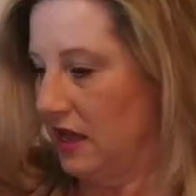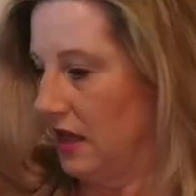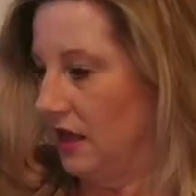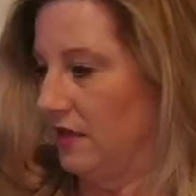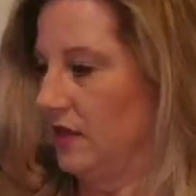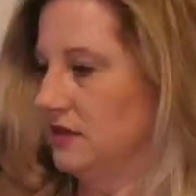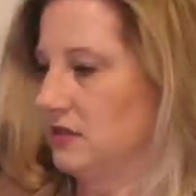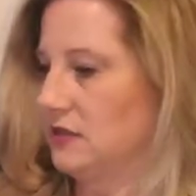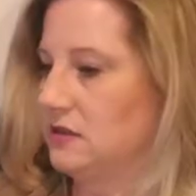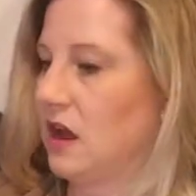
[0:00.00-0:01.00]
And this
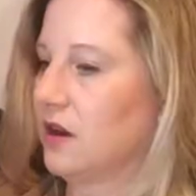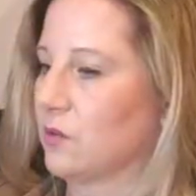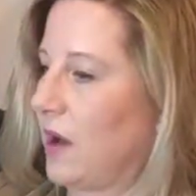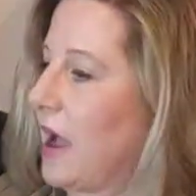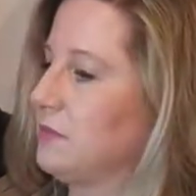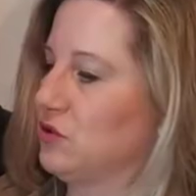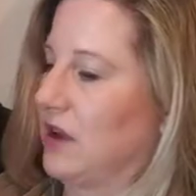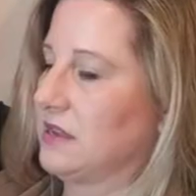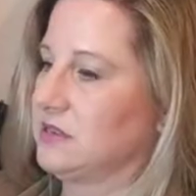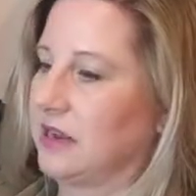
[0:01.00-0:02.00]
is not a wrap dress.